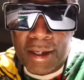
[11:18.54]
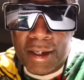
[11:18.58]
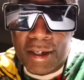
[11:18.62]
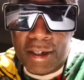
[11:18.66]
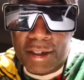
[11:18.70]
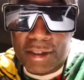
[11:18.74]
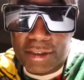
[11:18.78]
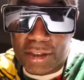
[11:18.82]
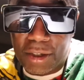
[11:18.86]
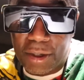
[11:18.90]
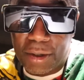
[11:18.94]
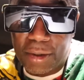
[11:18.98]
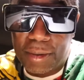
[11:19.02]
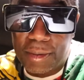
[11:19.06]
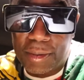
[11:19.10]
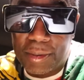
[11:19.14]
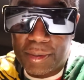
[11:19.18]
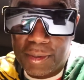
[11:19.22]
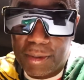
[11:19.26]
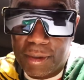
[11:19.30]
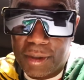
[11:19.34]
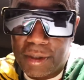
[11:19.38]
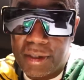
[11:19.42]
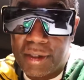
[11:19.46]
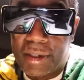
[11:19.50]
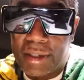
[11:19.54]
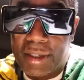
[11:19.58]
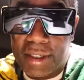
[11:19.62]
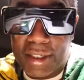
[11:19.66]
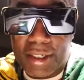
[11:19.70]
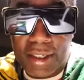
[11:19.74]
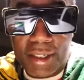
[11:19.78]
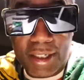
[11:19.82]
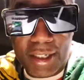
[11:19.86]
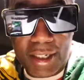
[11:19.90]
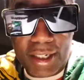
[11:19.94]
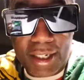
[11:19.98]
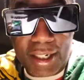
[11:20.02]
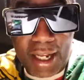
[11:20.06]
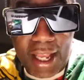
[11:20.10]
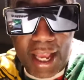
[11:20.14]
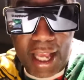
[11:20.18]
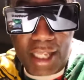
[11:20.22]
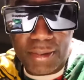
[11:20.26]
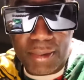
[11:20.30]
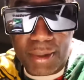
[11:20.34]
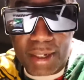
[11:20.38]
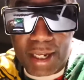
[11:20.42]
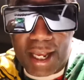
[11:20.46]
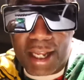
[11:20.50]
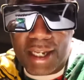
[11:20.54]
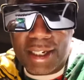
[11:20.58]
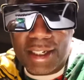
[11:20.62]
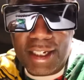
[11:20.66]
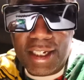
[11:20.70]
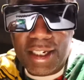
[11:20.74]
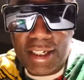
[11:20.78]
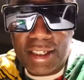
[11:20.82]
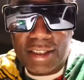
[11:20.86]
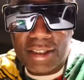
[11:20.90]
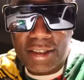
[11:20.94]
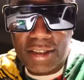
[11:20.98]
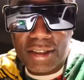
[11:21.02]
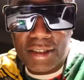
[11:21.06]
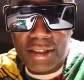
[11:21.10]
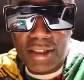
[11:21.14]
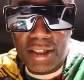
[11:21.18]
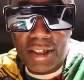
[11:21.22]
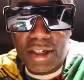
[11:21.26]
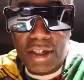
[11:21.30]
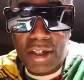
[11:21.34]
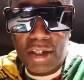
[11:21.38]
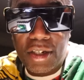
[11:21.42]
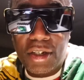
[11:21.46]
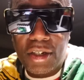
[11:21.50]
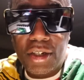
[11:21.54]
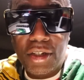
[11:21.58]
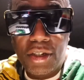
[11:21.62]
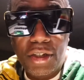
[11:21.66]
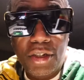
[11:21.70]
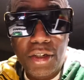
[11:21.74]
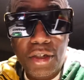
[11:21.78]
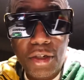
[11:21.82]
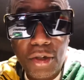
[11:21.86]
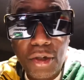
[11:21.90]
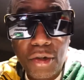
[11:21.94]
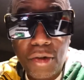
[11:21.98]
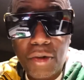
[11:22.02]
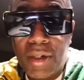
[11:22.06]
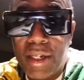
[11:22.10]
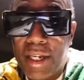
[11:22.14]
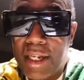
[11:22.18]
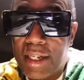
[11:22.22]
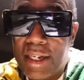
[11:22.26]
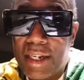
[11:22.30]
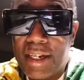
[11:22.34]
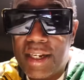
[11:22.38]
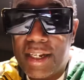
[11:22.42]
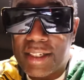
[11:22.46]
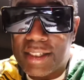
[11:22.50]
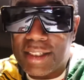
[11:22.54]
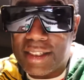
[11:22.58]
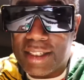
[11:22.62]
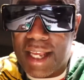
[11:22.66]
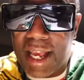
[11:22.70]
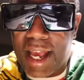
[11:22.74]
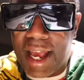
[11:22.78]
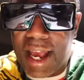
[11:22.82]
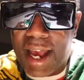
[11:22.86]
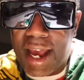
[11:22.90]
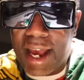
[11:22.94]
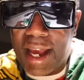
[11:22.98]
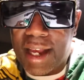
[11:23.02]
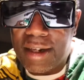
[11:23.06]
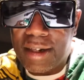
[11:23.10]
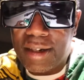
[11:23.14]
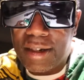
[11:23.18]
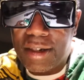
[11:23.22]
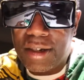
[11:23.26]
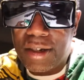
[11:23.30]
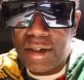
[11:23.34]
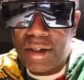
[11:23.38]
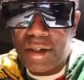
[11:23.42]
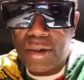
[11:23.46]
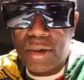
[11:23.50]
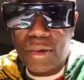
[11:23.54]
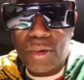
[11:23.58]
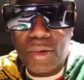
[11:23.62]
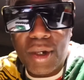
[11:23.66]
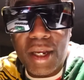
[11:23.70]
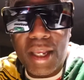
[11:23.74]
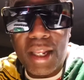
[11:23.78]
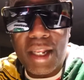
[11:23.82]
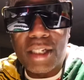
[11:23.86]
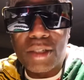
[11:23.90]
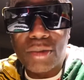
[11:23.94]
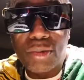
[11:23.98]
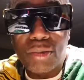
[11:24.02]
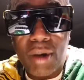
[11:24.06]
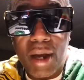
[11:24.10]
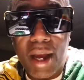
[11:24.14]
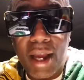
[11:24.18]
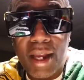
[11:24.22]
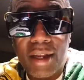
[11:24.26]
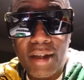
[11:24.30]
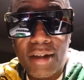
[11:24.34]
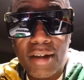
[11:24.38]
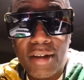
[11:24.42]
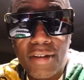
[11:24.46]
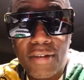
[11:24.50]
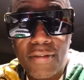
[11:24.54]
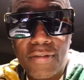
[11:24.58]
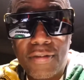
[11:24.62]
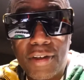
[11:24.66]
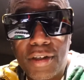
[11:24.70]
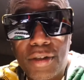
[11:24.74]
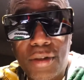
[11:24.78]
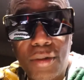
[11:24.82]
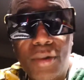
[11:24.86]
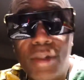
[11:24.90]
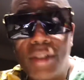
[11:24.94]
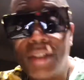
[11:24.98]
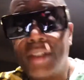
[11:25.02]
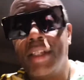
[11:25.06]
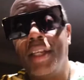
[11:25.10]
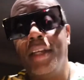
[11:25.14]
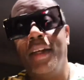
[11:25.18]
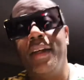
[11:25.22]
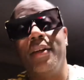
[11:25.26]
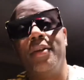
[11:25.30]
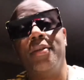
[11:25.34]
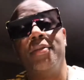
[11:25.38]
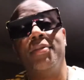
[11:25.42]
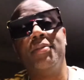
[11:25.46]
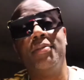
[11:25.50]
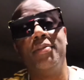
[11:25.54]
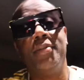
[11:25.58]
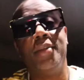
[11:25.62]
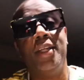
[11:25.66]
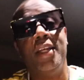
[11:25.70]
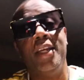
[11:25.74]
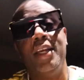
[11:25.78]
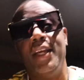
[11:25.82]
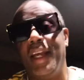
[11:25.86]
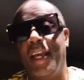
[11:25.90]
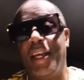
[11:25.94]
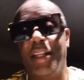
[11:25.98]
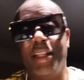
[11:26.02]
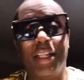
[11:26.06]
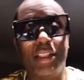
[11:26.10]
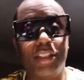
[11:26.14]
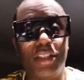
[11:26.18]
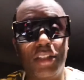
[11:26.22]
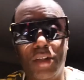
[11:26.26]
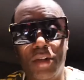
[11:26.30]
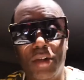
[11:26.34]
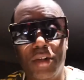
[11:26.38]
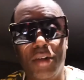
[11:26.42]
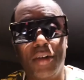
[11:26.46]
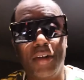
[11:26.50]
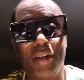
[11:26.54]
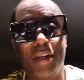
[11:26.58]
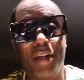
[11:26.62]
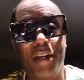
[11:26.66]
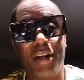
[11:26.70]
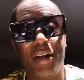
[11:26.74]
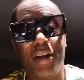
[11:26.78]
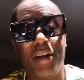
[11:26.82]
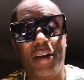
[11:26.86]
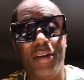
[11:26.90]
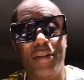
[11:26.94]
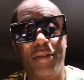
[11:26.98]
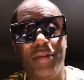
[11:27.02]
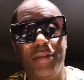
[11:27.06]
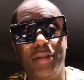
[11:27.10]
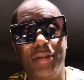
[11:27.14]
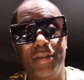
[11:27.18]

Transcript: So last but not least, you get to decide when it's right for you to sell. And that's the glory in it all.